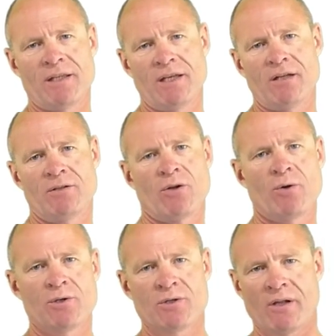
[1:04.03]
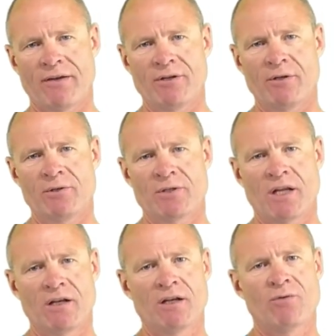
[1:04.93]
by the end of the course, you'll have an
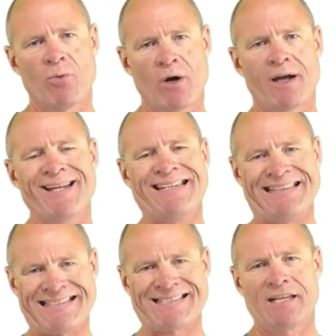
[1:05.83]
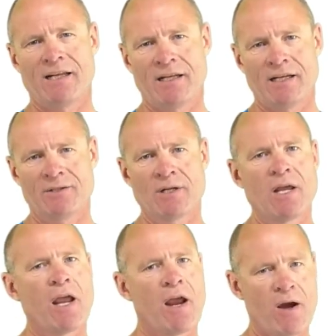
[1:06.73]
understanding of why in this day and age
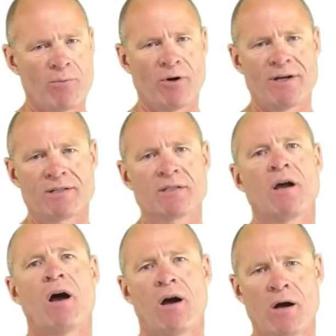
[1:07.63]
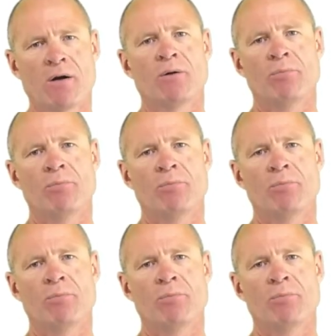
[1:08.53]
air brakes are